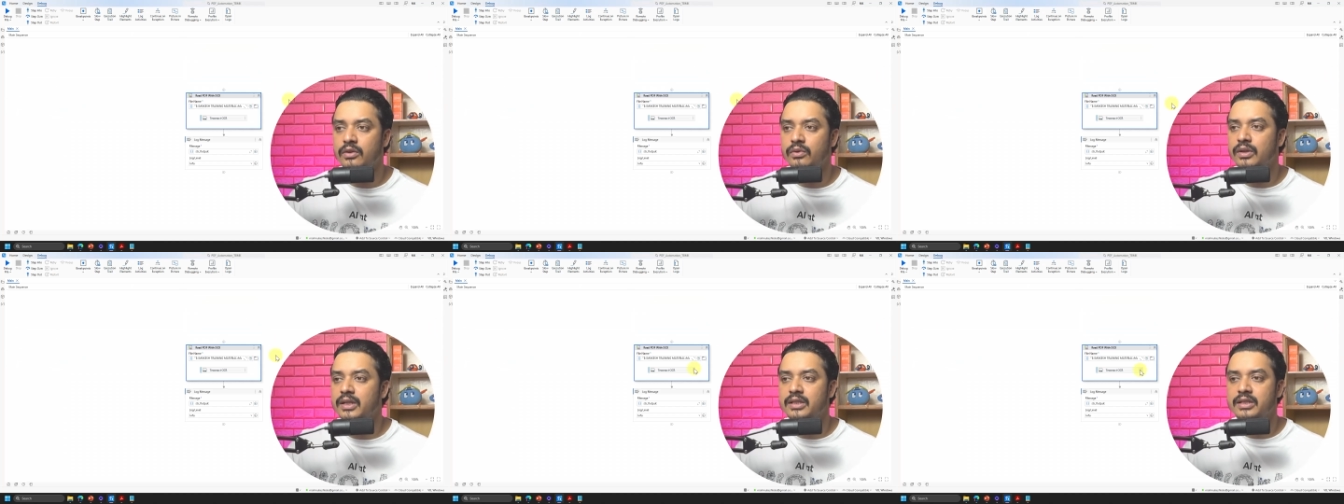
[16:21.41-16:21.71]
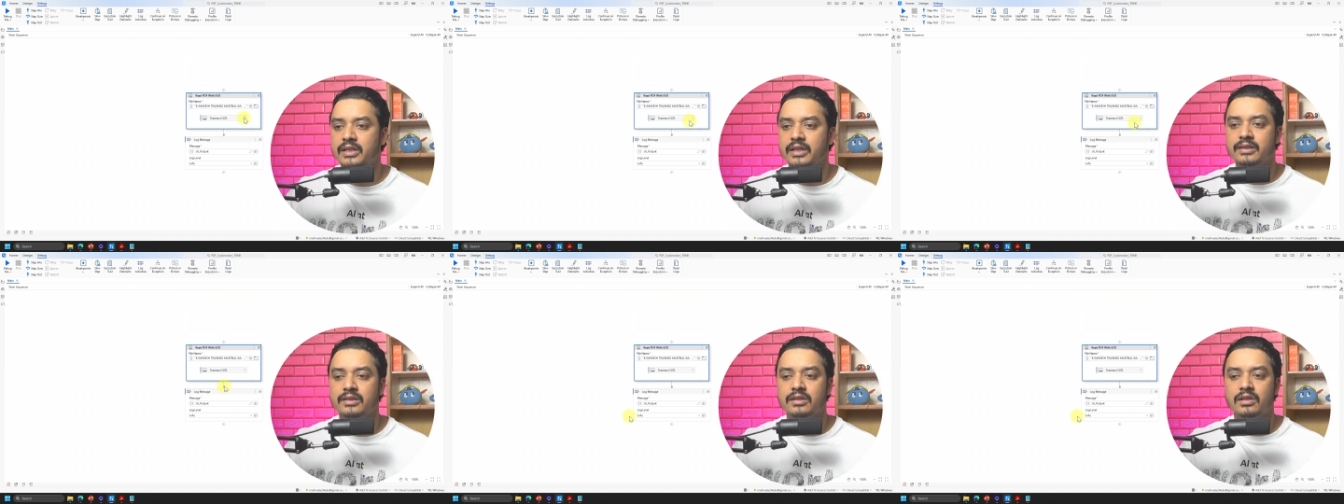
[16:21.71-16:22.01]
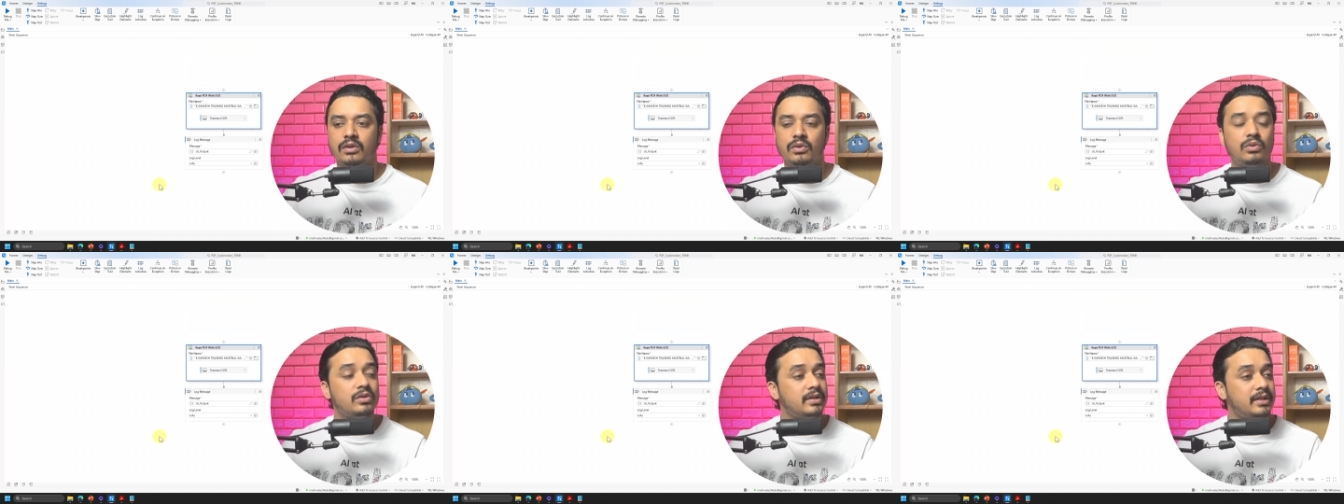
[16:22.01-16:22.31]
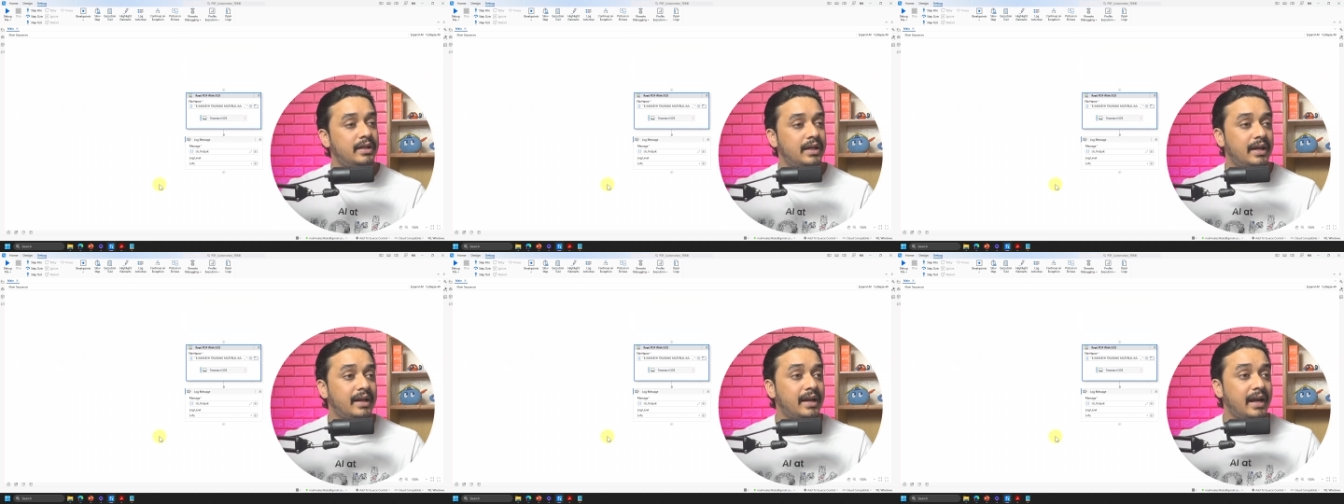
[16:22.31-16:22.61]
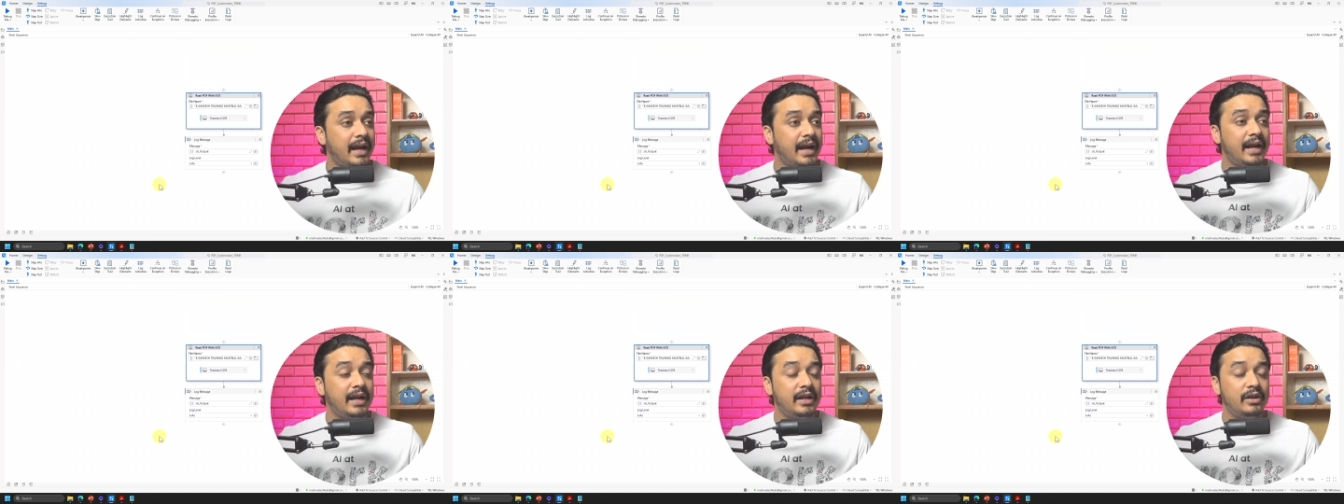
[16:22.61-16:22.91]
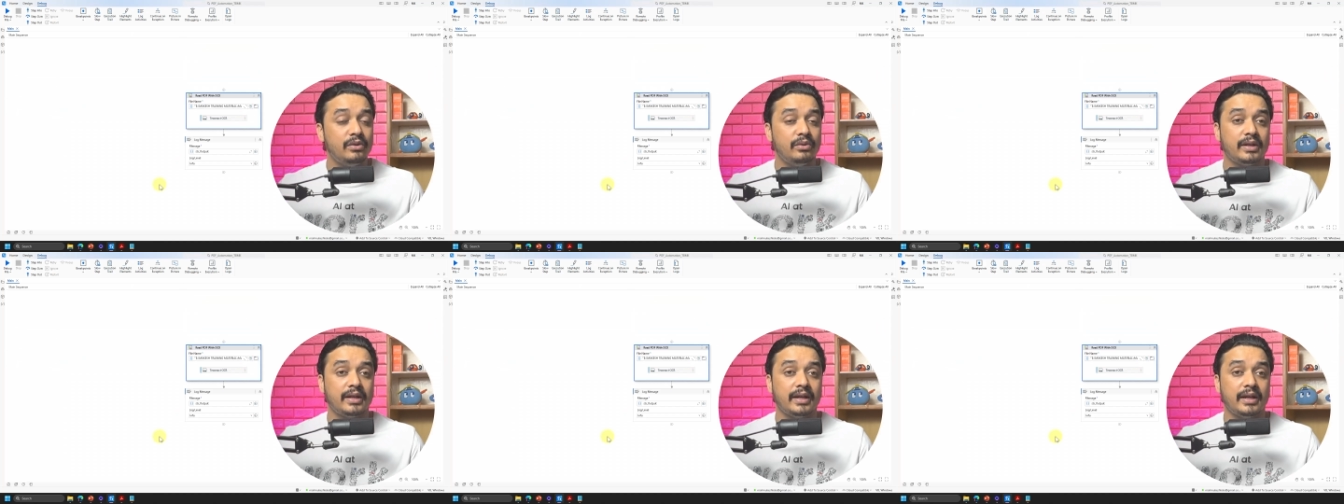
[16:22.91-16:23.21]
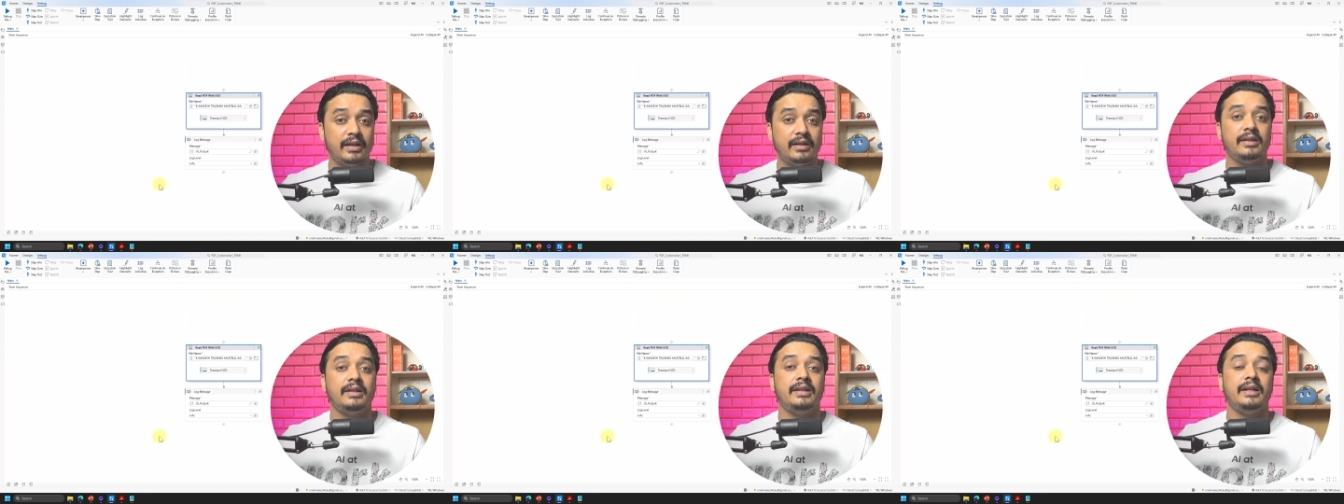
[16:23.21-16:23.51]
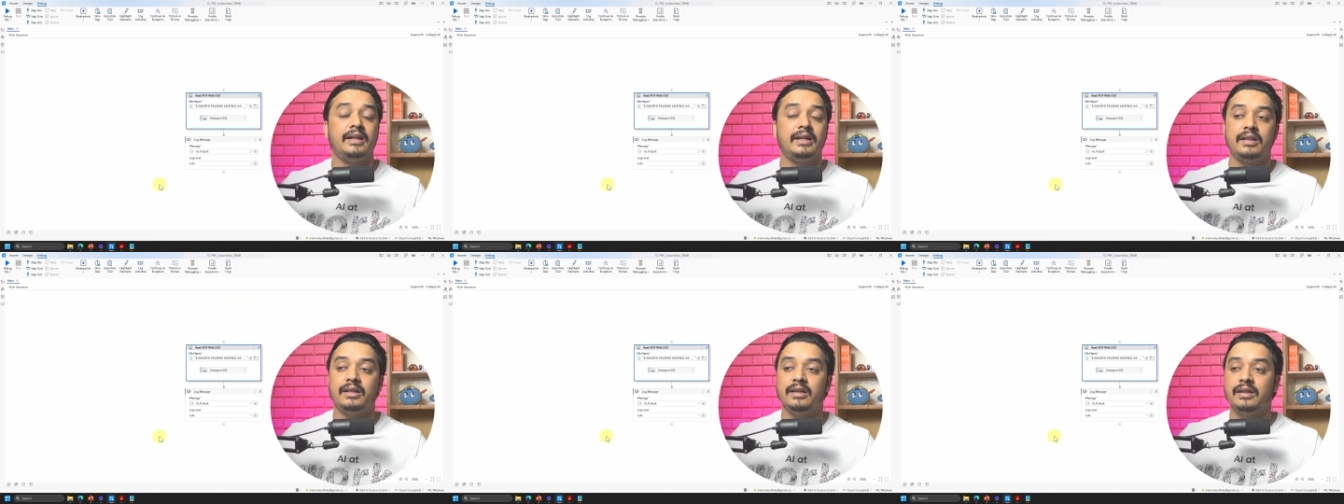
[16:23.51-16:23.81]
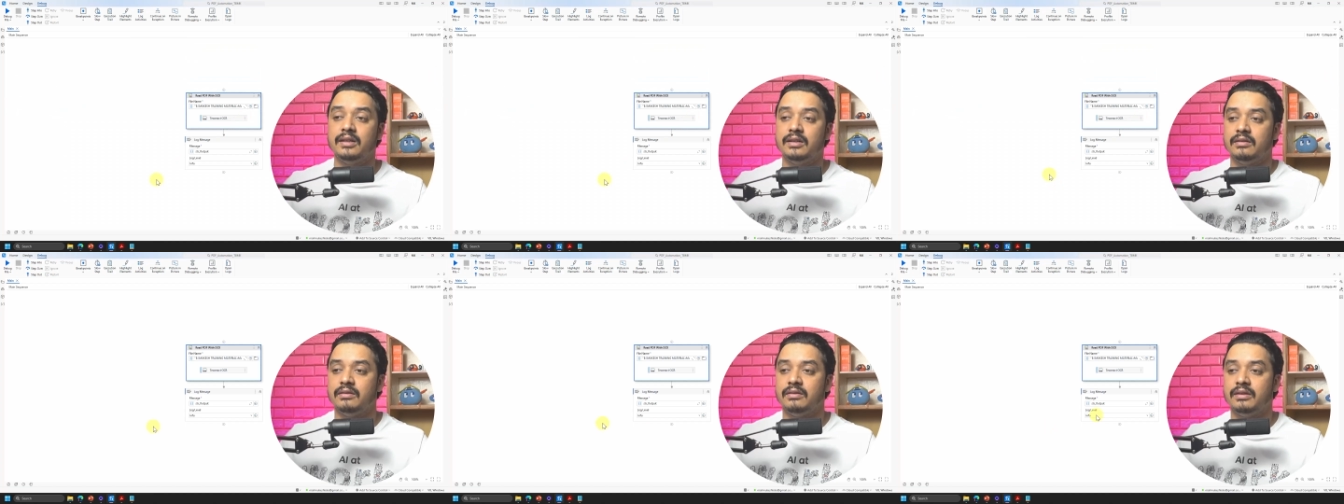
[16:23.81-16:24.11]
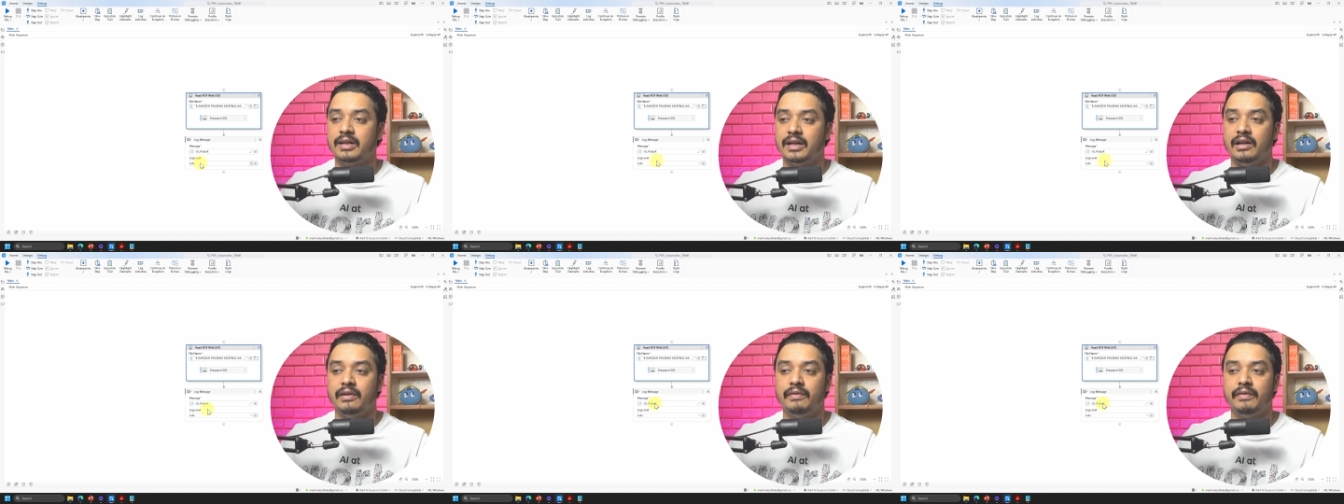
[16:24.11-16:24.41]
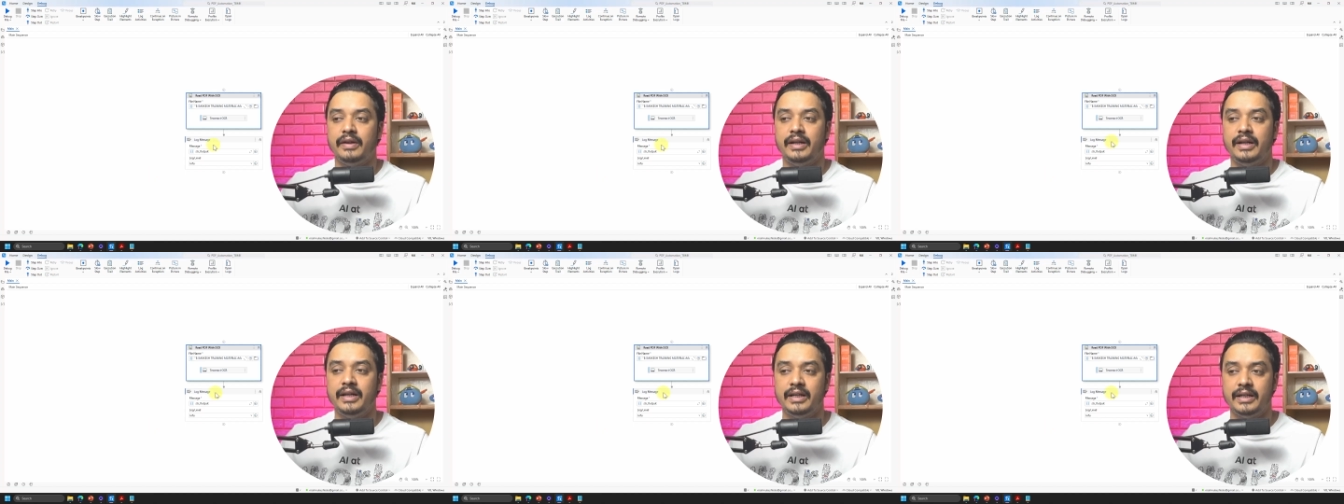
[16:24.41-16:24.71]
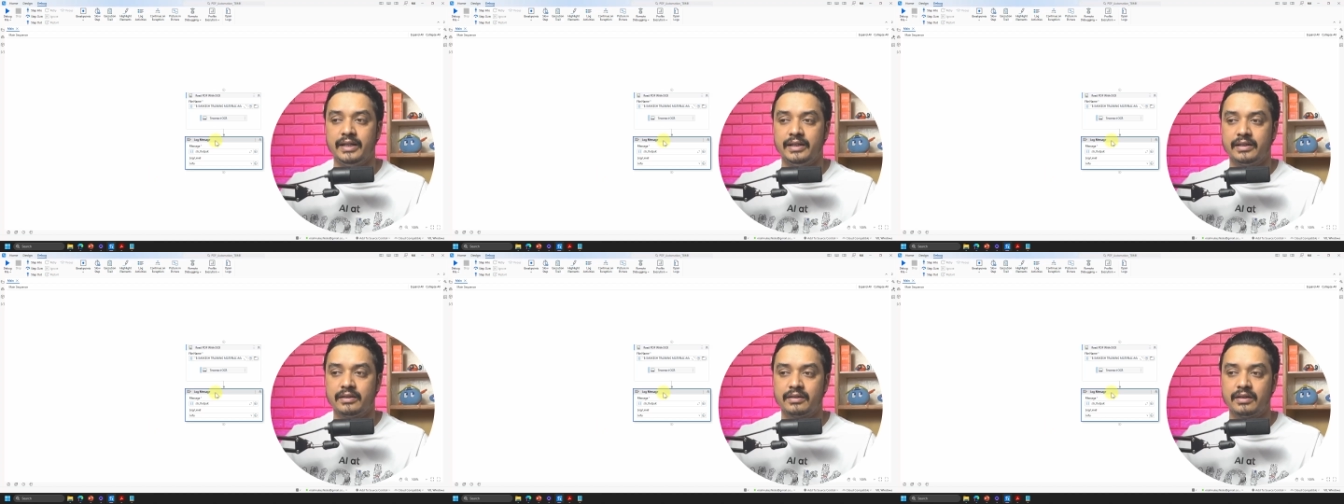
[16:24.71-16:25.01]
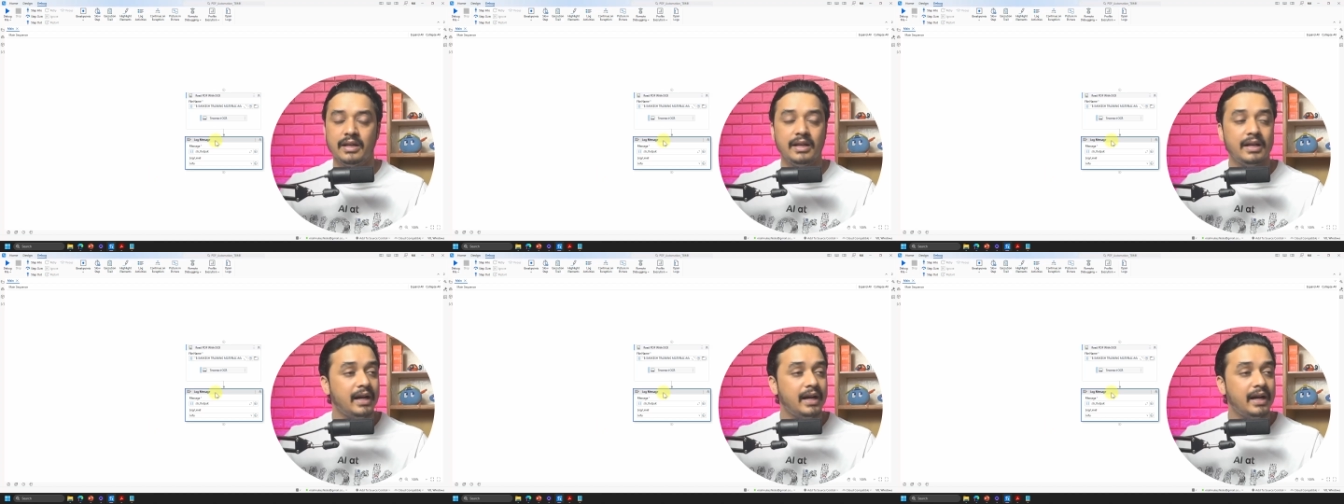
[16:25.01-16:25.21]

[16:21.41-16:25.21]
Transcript: You can change the OCR and you can get the relevant details.